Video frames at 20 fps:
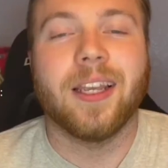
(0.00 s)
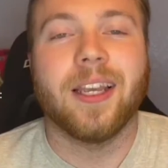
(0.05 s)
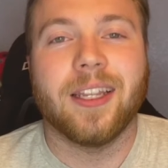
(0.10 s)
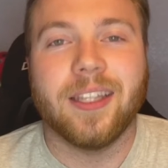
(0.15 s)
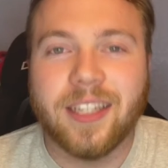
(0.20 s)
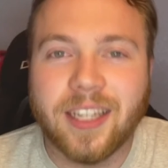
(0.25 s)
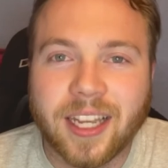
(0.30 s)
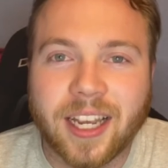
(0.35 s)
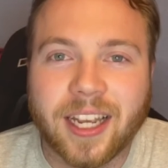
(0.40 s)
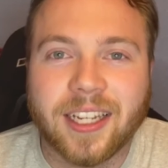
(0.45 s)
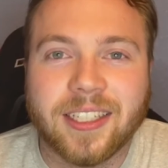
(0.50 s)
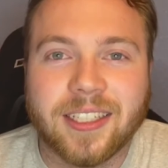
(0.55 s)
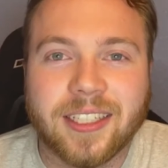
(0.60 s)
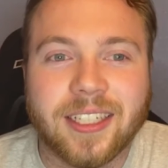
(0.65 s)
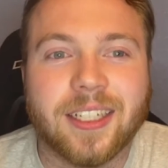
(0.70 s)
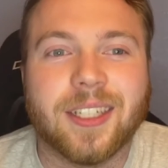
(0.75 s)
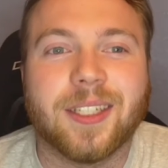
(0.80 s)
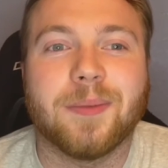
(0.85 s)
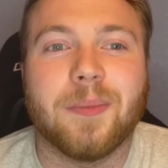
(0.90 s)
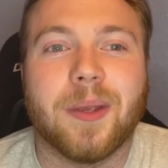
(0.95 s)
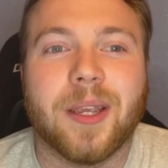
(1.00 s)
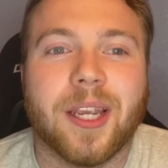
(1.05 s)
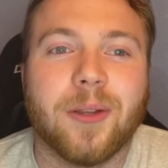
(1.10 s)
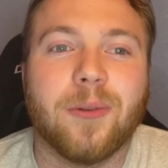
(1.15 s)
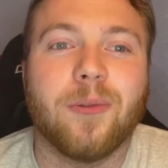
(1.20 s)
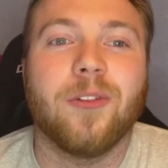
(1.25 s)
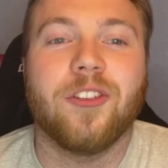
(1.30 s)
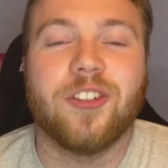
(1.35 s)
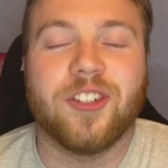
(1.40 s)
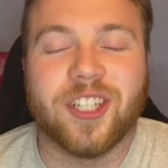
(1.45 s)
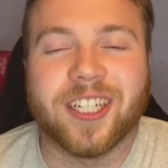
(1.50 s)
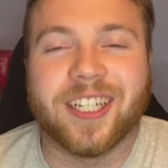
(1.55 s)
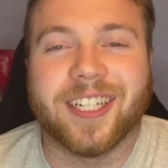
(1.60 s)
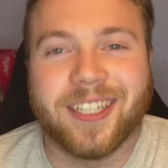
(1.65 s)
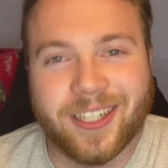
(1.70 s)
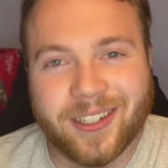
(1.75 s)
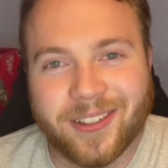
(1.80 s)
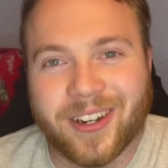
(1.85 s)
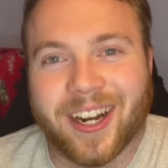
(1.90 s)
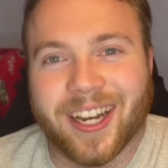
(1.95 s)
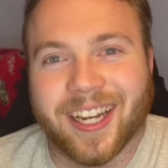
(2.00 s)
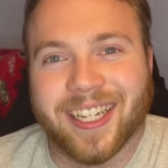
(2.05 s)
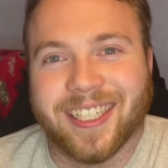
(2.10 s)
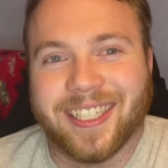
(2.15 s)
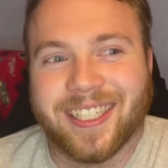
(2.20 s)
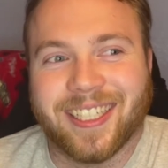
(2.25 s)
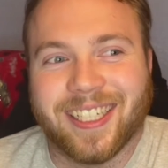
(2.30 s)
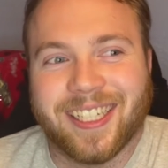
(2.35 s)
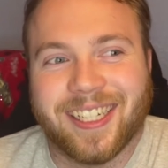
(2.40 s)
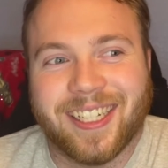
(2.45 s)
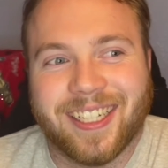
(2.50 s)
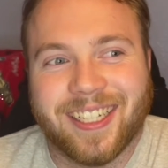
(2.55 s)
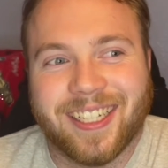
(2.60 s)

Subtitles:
And yes, it's made with chicken and rice,